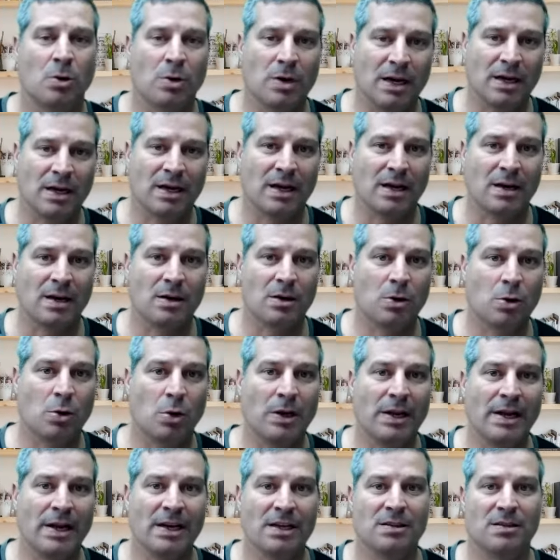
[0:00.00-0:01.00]
kind of
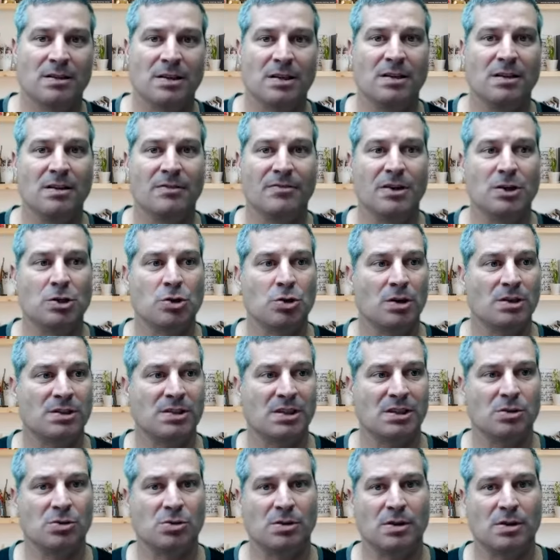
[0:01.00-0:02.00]
collect individuals
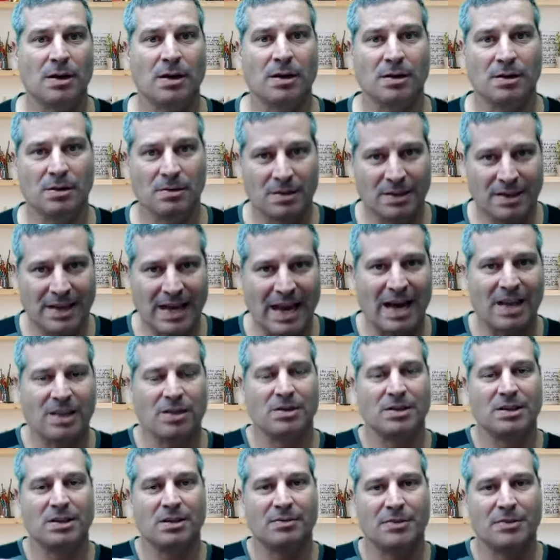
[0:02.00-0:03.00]

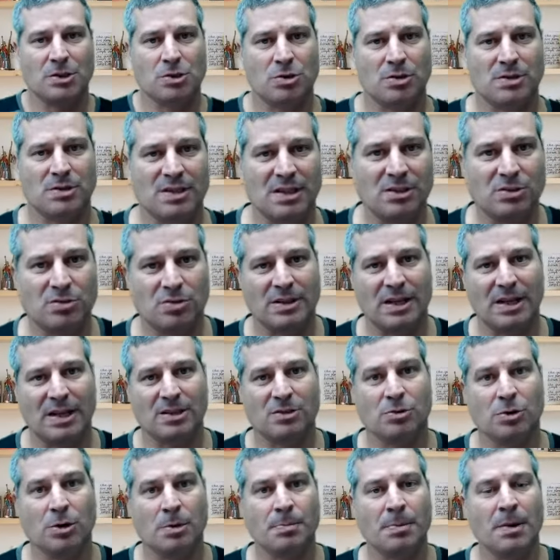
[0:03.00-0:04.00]
gather individuals into
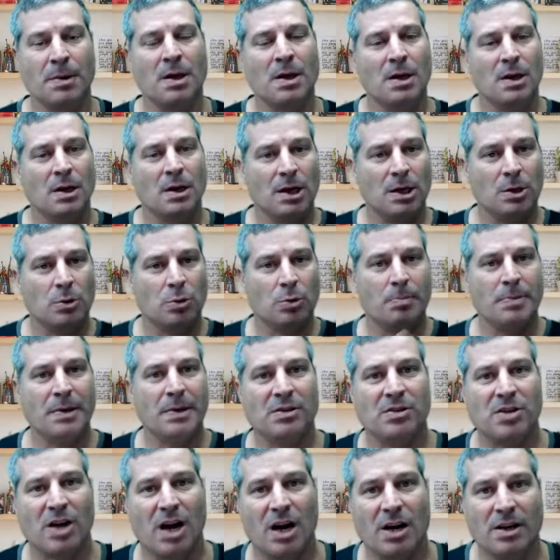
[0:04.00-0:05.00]
that group. It will be
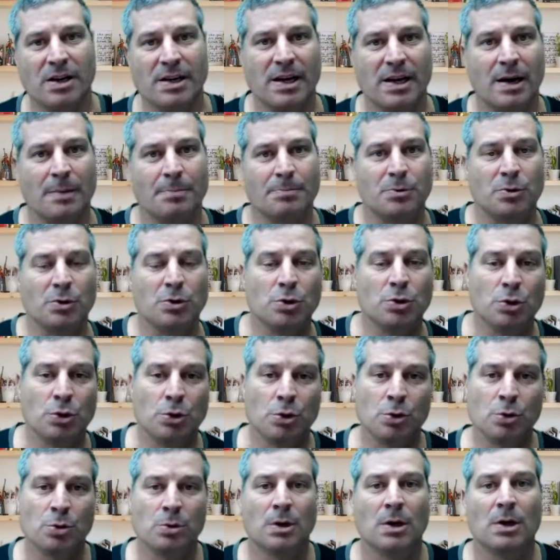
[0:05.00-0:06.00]
entirely up to
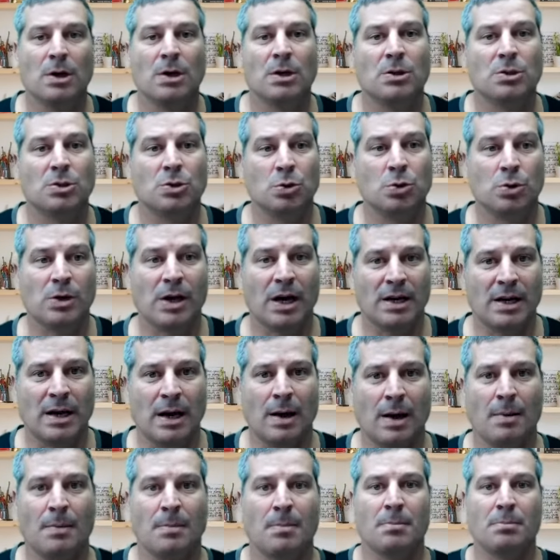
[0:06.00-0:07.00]
you to kind
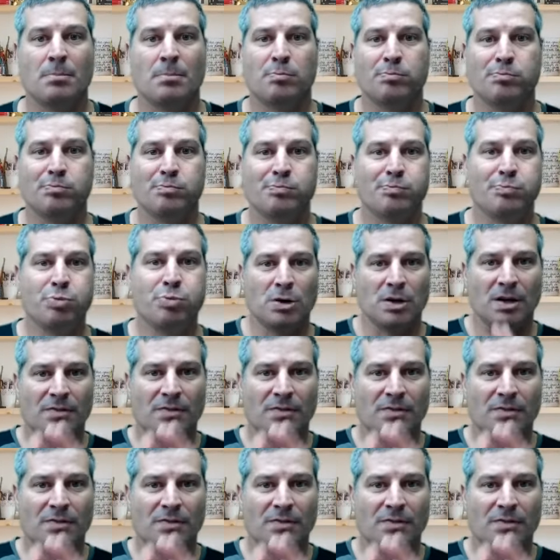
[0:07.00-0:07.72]
of put